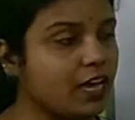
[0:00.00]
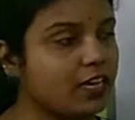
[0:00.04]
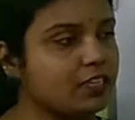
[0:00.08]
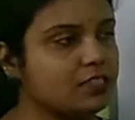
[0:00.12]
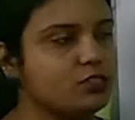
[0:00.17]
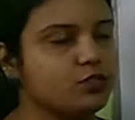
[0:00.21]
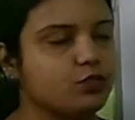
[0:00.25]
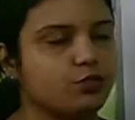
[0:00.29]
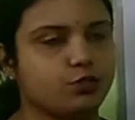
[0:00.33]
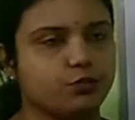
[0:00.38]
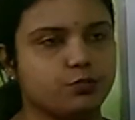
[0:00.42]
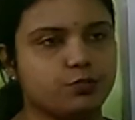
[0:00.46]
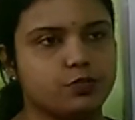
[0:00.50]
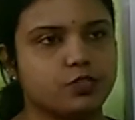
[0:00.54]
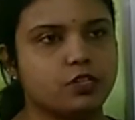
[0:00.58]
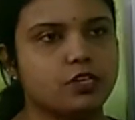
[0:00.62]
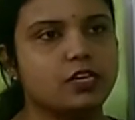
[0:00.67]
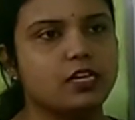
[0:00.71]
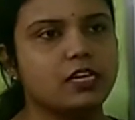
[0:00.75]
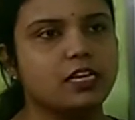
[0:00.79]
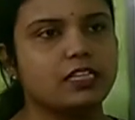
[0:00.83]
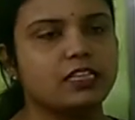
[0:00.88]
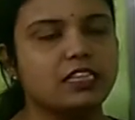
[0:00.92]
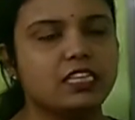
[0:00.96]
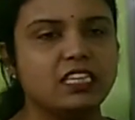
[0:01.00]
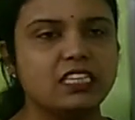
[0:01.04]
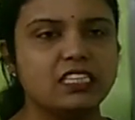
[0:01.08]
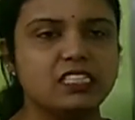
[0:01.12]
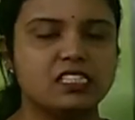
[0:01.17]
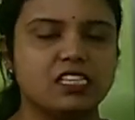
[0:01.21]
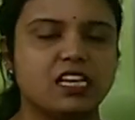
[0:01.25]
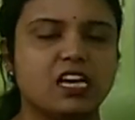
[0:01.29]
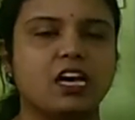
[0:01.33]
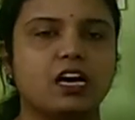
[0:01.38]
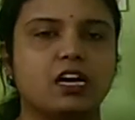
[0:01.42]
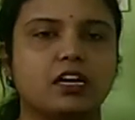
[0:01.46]
isotopes?
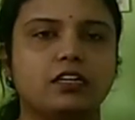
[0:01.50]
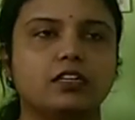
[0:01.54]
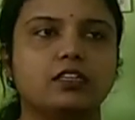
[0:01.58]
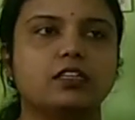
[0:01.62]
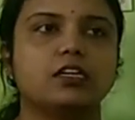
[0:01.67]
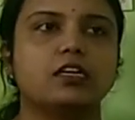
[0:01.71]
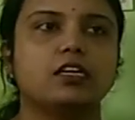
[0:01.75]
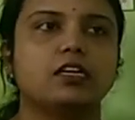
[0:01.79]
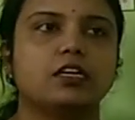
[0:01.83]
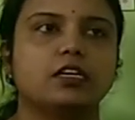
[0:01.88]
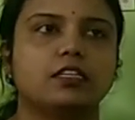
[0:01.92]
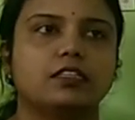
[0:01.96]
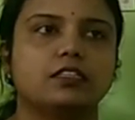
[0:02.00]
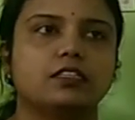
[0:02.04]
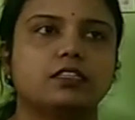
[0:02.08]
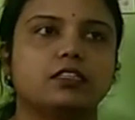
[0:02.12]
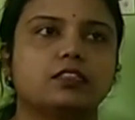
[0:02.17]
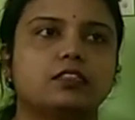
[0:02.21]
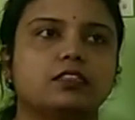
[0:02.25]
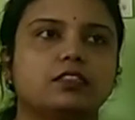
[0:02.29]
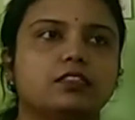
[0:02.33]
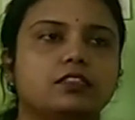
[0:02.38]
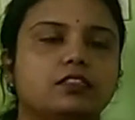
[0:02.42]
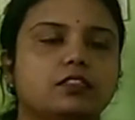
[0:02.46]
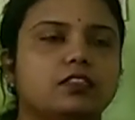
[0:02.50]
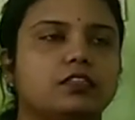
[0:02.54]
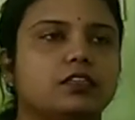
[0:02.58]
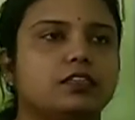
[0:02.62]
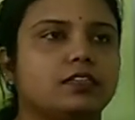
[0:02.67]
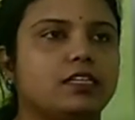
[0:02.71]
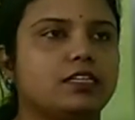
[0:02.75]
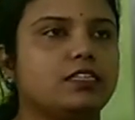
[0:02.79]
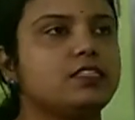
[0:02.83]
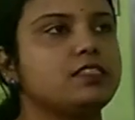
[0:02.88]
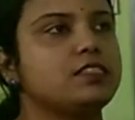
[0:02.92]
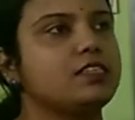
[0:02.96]
These are the
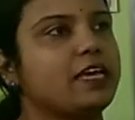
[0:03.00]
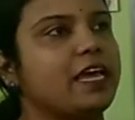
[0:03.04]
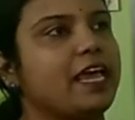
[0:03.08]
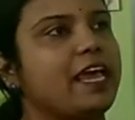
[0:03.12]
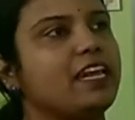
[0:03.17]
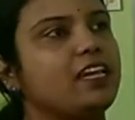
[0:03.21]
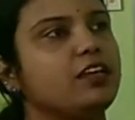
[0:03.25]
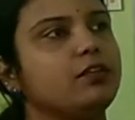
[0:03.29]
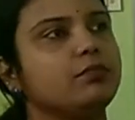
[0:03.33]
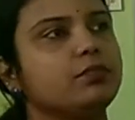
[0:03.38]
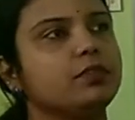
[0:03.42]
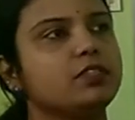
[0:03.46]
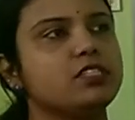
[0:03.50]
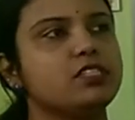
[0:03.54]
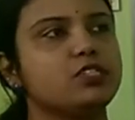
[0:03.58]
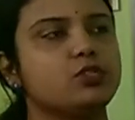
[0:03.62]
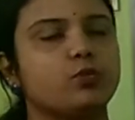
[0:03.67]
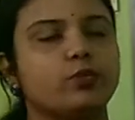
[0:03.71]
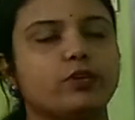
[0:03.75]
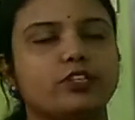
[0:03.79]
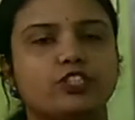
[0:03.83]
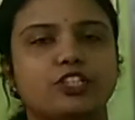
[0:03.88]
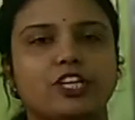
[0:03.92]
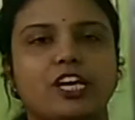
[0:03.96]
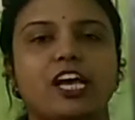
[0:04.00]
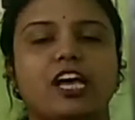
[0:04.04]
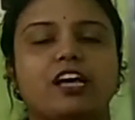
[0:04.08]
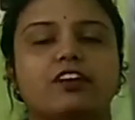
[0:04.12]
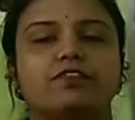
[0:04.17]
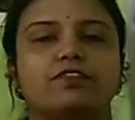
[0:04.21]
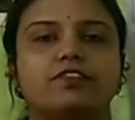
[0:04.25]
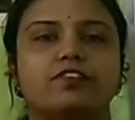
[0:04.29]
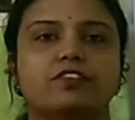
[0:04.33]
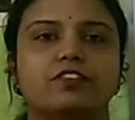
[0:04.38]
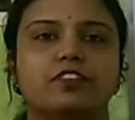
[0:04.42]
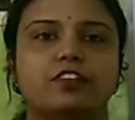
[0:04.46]
elements which
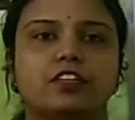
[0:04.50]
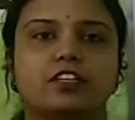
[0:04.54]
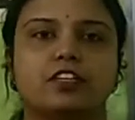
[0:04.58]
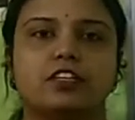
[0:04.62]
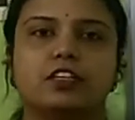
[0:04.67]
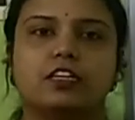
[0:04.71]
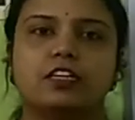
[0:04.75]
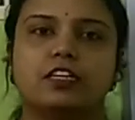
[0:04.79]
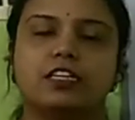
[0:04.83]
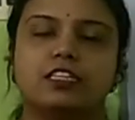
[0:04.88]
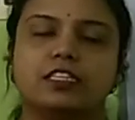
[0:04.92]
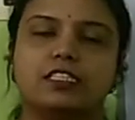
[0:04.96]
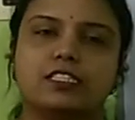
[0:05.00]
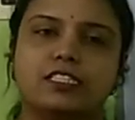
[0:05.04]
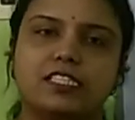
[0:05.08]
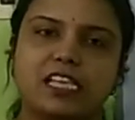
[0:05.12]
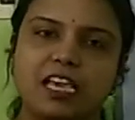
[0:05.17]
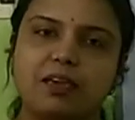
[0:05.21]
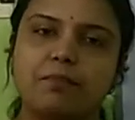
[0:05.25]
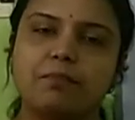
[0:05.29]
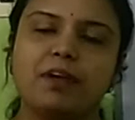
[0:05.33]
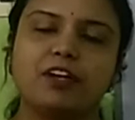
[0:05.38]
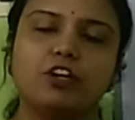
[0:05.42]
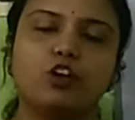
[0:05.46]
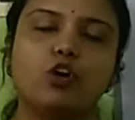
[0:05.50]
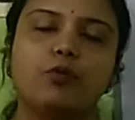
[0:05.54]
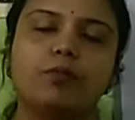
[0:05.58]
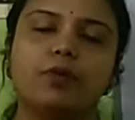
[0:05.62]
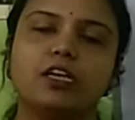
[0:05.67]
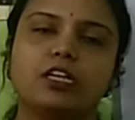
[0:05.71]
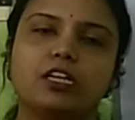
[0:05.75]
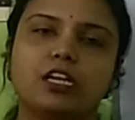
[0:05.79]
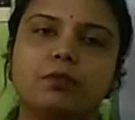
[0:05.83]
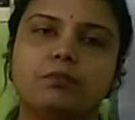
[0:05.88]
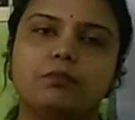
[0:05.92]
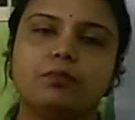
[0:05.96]
have same
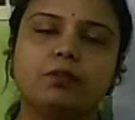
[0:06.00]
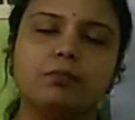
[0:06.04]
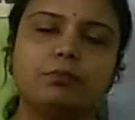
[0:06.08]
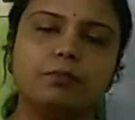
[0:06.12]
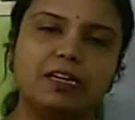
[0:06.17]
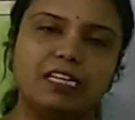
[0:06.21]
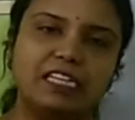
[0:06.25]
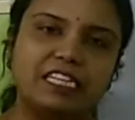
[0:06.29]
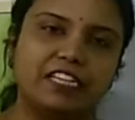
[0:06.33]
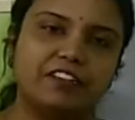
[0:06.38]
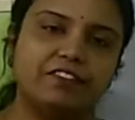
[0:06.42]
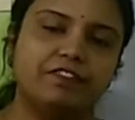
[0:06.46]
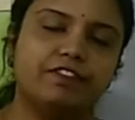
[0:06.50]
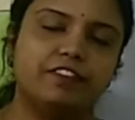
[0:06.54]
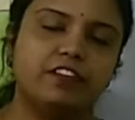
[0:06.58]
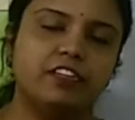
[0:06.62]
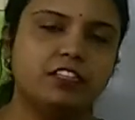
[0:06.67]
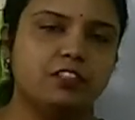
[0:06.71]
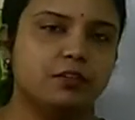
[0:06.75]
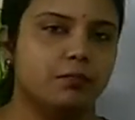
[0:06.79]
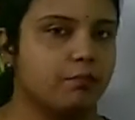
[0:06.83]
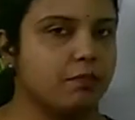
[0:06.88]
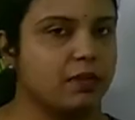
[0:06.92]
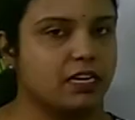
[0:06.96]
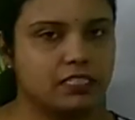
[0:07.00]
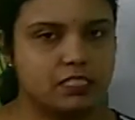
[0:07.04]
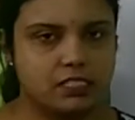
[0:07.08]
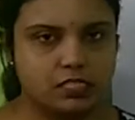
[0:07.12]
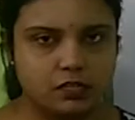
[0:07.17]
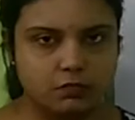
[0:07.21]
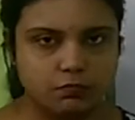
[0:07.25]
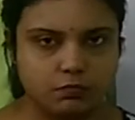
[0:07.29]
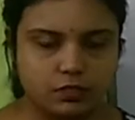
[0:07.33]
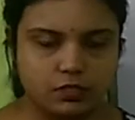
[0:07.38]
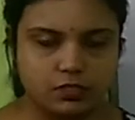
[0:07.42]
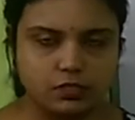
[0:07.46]
atomic number but different mass
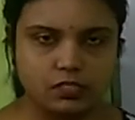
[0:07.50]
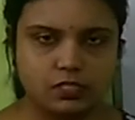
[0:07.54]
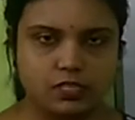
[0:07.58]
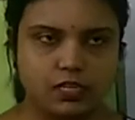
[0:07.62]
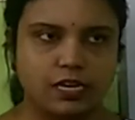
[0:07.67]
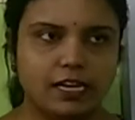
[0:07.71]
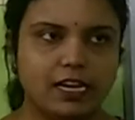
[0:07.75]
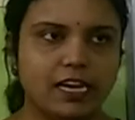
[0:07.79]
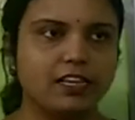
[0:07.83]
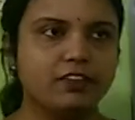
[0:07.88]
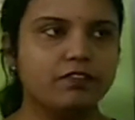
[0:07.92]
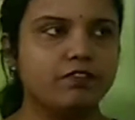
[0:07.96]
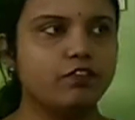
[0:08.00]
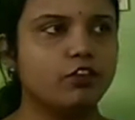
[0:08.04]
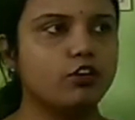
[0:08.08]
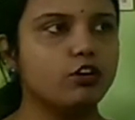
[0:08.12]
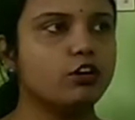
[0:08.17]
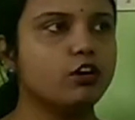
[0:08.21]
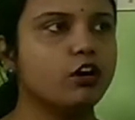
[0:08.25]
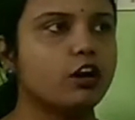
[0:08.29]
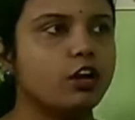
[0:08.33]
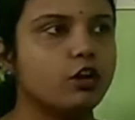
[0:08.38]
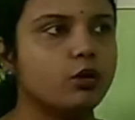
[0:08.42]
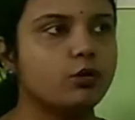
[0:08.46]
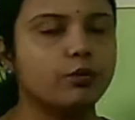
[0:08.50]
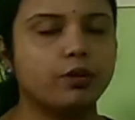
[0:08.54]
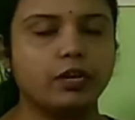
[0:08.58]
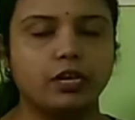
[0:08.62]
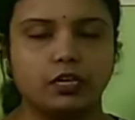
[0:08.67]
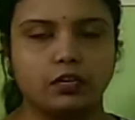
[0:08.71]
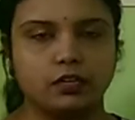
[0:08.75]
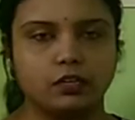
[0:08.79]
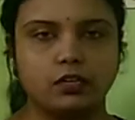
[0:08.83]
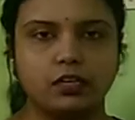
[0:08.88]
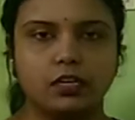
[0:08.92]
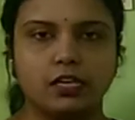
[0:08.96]
numbers. Like for chlorine,
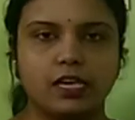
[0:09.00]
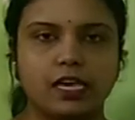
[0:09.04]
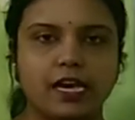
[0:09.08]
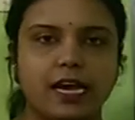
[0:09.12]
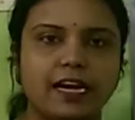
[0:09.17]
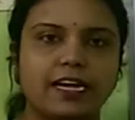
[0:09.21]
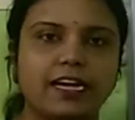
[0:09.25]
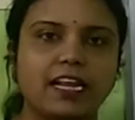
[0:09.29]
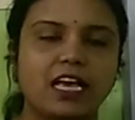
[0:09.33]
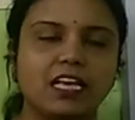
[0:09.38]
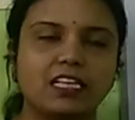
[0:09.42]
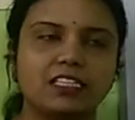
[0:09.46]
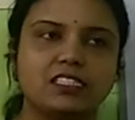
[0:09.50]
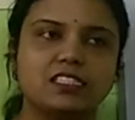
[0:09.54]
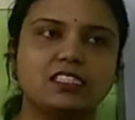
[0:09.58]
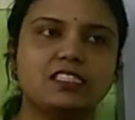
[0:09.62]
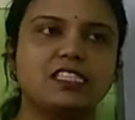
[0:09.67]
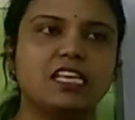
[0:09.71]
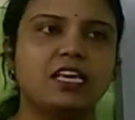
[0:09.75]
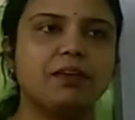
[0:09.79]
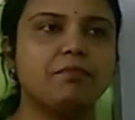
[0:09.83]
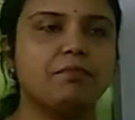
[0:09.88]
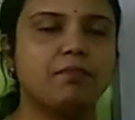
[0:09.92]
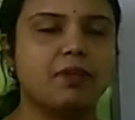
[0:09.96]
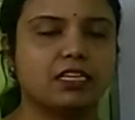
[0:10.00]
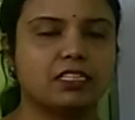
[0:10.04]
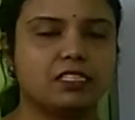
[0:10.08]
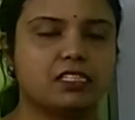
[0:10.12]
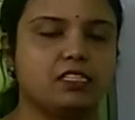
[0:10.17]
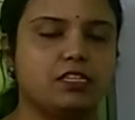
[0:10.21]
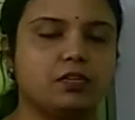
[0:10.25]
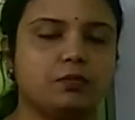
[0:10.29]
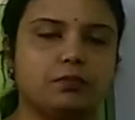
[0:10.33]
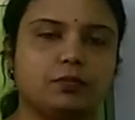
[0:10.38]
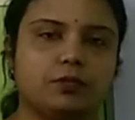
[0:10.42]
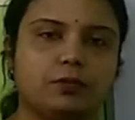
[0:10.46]
it has the same mass
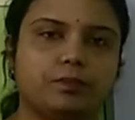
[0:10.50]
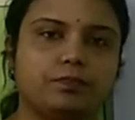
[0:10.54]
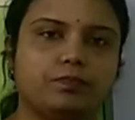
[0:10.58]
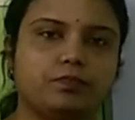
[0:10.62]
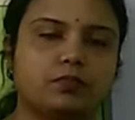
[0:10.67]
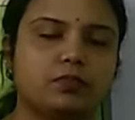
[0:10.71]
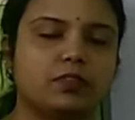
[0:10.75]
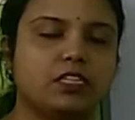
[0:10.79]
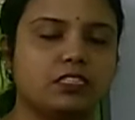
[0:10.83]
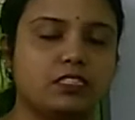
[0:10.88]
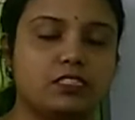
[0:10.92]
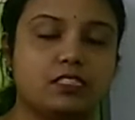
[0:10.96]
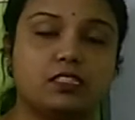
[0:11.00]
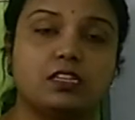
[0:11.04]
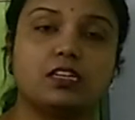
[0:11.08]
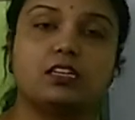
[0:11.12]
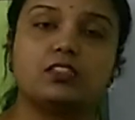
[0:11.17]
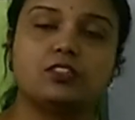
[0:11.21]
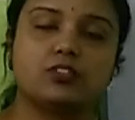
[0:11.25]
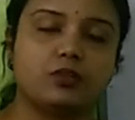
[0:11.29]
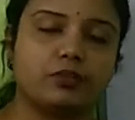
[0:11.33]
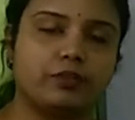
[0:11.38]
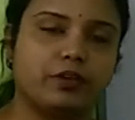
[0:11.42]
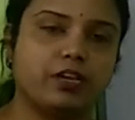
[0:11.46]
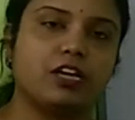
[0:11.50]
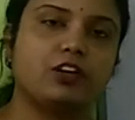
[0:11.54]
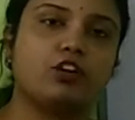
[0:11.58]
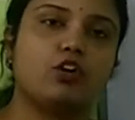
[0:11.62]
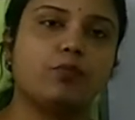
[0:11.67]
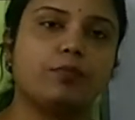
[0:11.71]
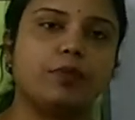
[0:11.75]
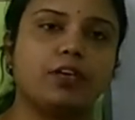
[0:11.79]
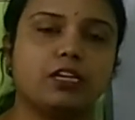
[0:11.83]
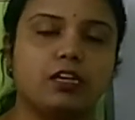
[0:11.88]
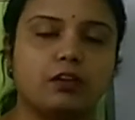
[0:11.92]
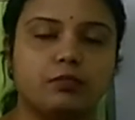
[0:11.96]
number, that is
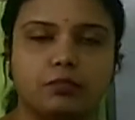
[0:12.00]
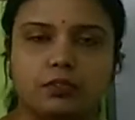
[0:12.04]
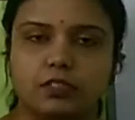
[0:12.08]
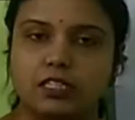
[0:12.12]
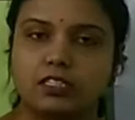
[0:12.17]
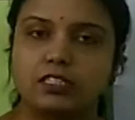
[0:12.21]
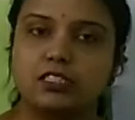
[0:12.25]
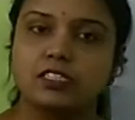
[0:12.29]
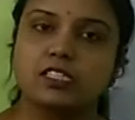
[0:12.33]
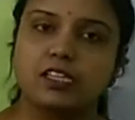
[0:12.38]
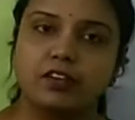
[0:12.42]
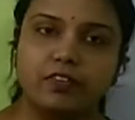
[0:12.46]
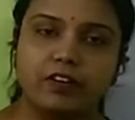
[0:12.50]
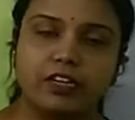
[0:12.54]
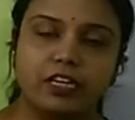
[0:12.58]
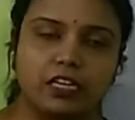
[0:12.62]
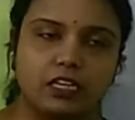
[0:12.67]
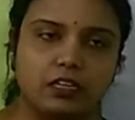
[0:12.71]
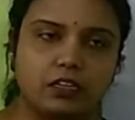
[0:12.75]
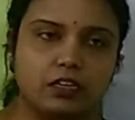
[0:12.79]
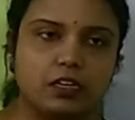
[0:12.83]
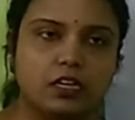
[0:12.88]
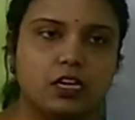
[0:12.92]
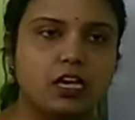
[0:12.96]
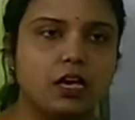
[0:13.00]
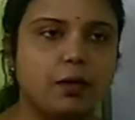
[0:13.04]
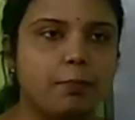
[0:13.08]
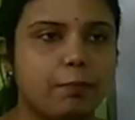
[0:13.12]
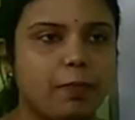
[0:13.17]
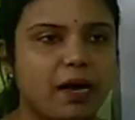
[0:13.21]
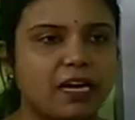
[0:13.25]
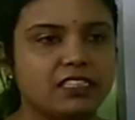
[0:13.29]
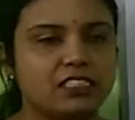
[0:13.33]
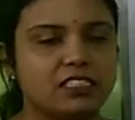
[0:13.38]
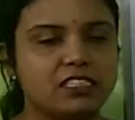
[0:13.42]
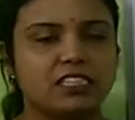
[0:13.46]
atomic number, that is 17,
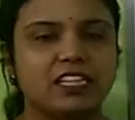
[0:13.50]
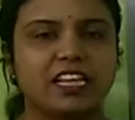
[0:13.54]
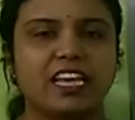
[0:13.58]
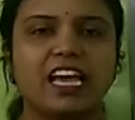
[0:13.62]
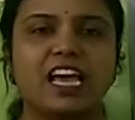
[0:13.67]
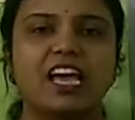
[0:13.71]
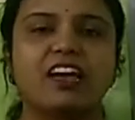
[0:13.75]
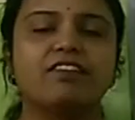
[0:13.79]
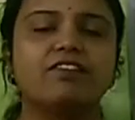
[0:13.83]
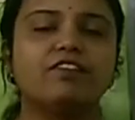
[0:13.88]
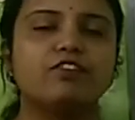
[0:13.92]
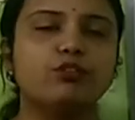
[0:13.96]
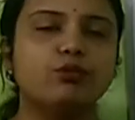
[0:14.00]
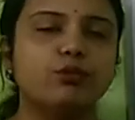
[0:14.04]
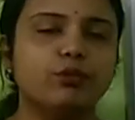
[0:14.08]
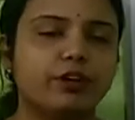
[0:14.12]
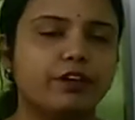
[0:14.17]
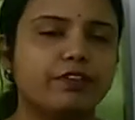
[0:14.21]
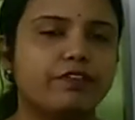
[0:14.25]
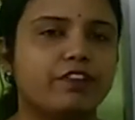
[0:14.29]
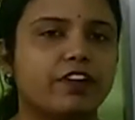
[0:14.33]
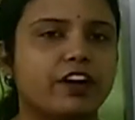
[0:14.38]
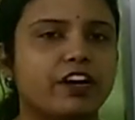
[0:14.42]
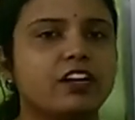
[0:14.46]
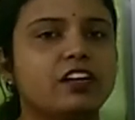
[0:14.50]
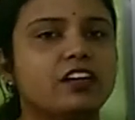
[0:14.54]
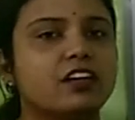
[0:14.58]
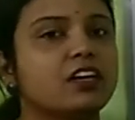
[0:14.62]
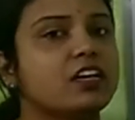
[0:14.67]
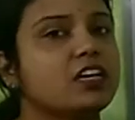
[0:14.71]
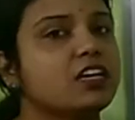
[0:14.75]
but they have two different